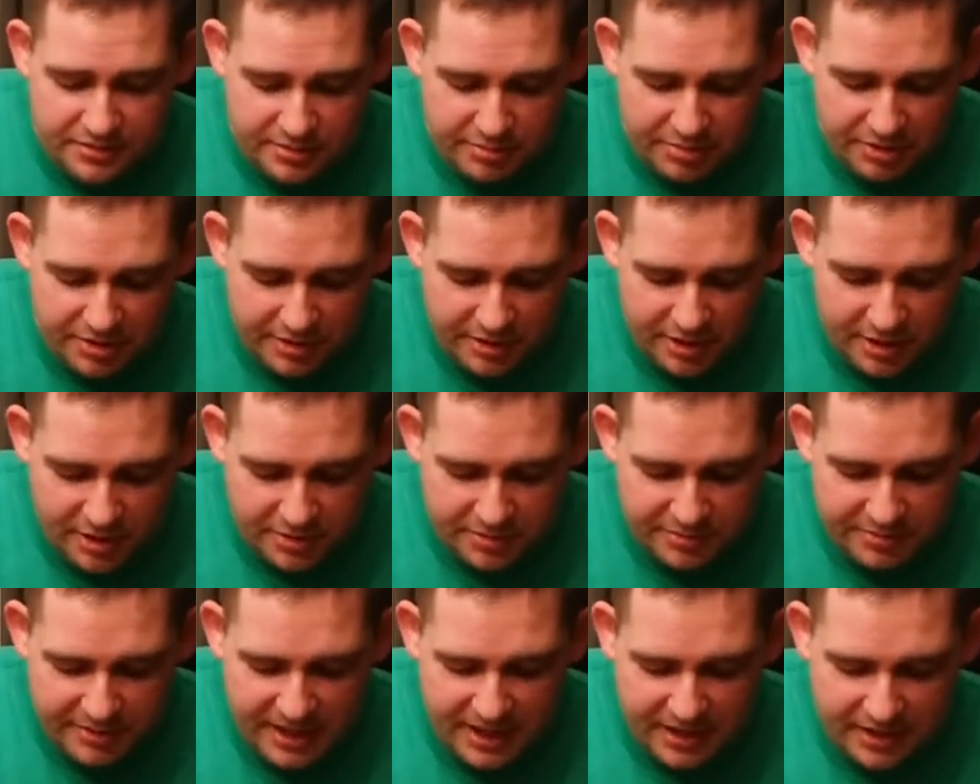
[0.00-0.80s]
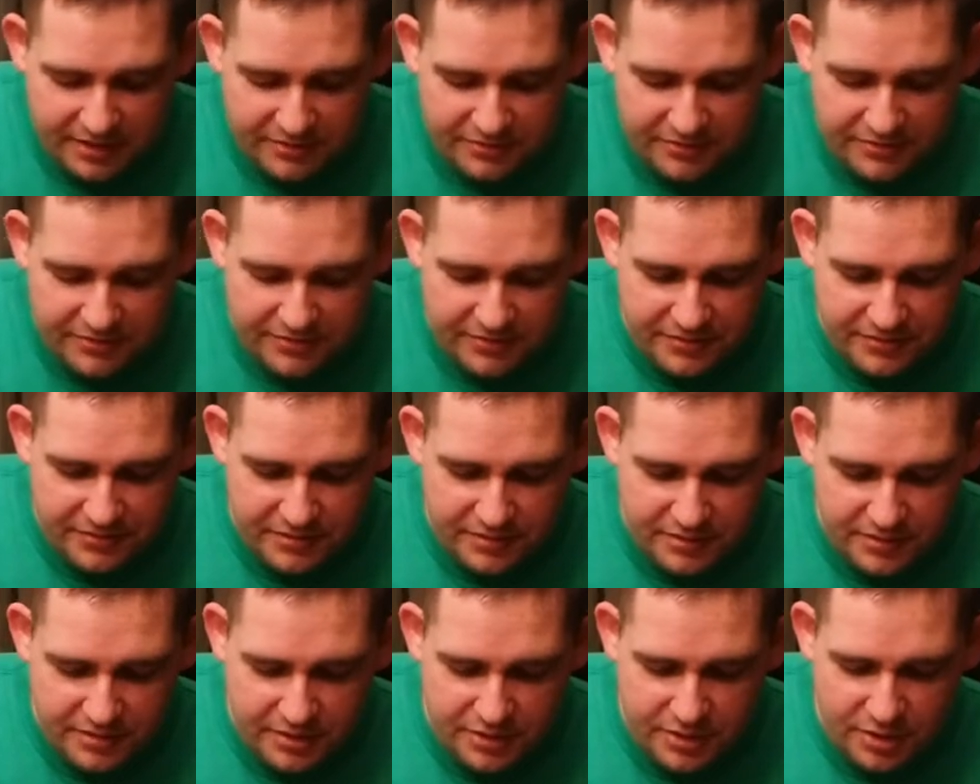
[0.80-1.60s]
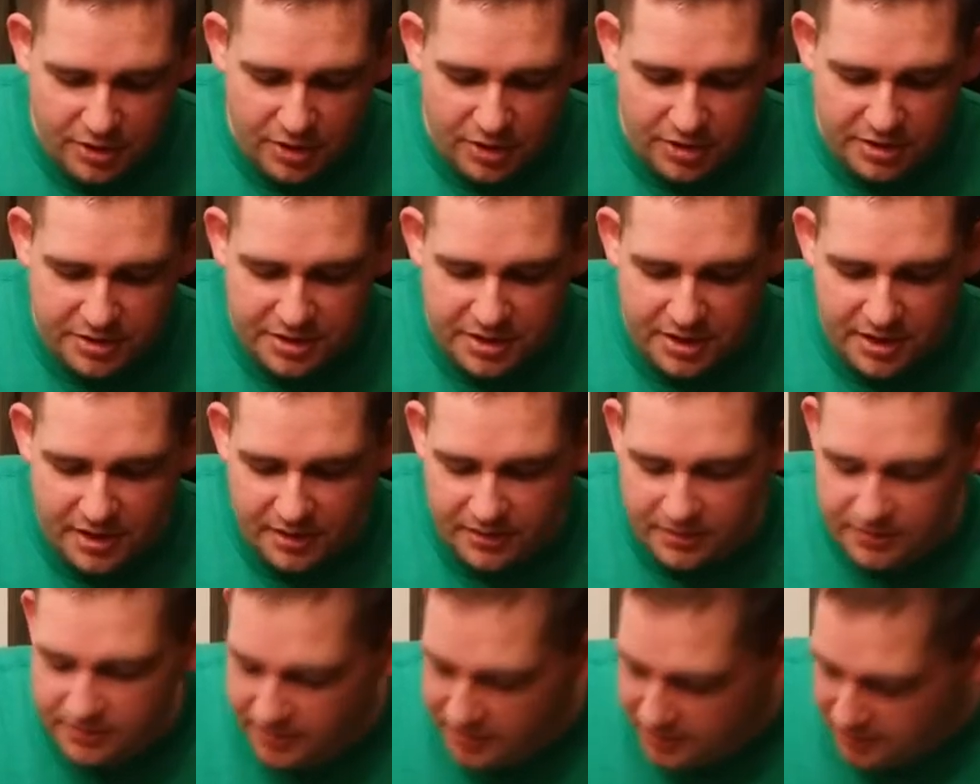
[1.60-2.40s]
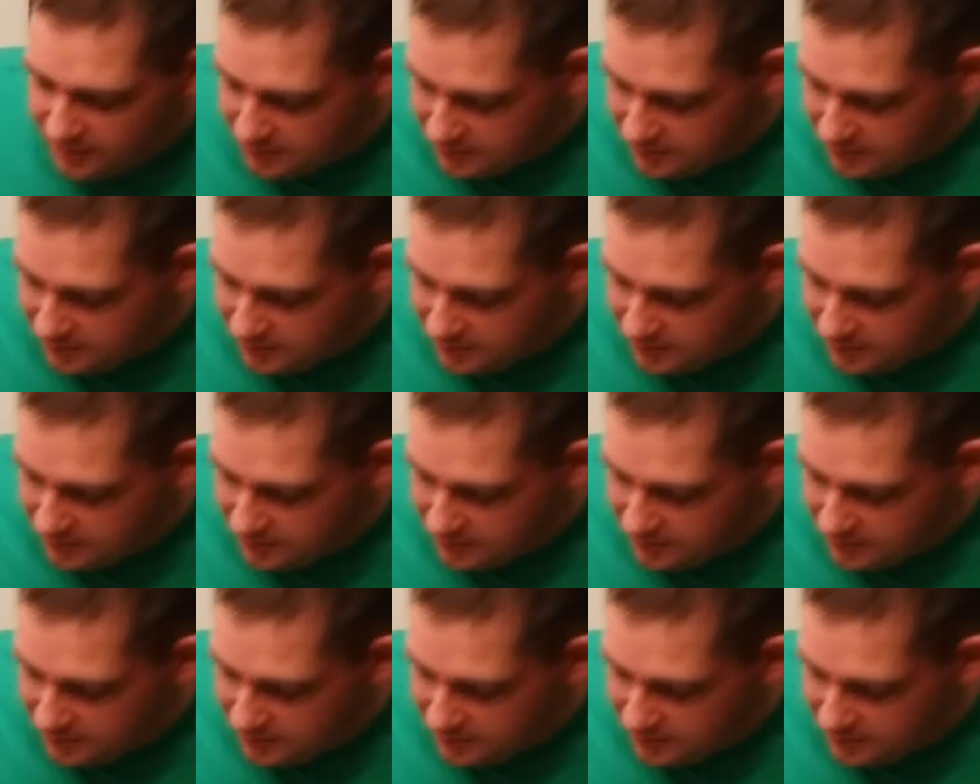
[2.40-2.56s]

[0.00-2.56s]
pretty large bag of dark chocolate.